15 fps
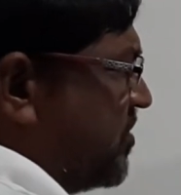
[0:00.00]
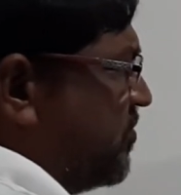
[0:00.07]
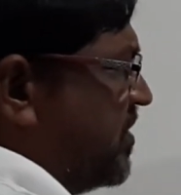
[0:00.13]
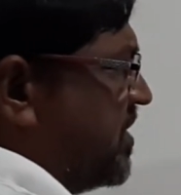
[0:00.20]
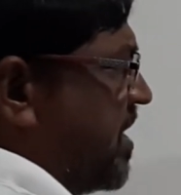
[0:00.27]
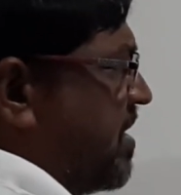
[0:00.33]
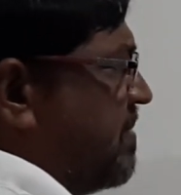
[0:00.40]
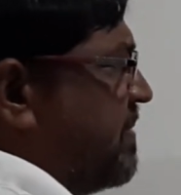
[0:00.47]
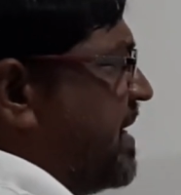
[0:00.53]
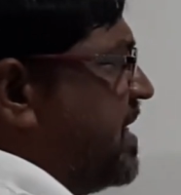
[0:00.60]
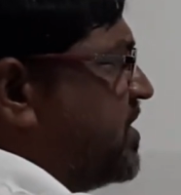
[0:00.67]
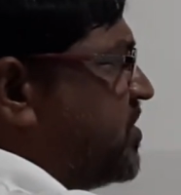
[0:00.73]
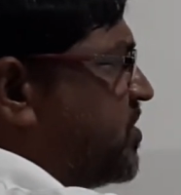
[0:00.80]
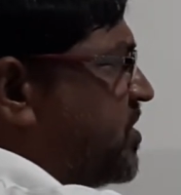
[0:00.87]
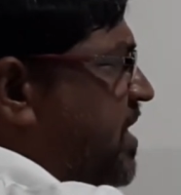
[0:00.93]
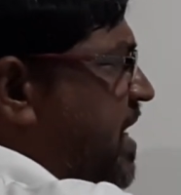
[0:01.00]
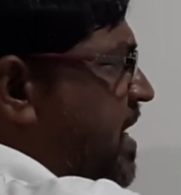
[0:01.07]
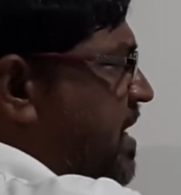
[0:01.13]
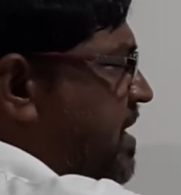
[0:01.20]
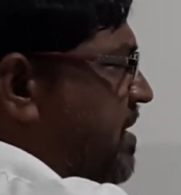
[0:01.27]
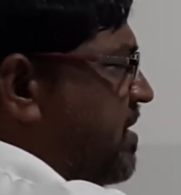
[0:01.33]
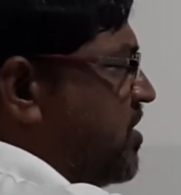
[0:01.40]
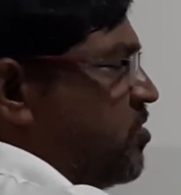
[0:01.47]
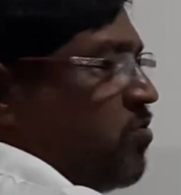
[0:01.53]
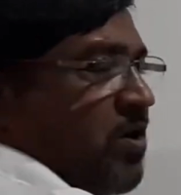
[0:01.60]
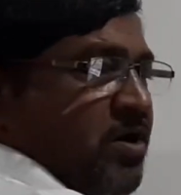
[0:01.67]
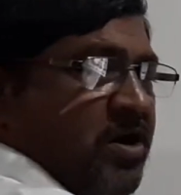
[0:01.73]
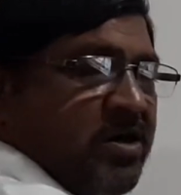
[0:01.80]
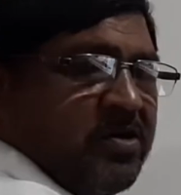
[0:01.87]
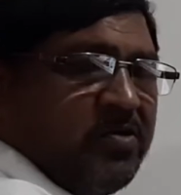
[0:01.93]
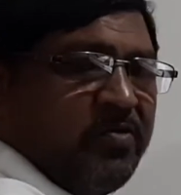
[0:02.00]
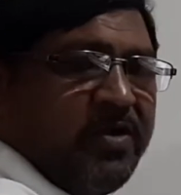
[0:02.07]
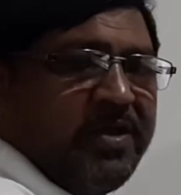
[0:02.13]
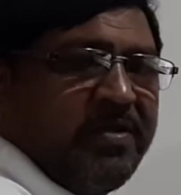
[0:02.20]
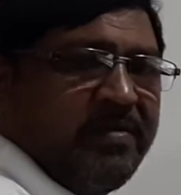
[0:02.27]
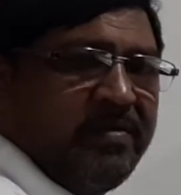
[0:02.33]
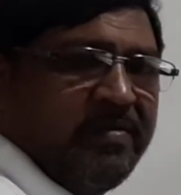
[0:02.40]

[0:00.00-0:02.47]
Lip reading: which are male sterile. You are not knowing.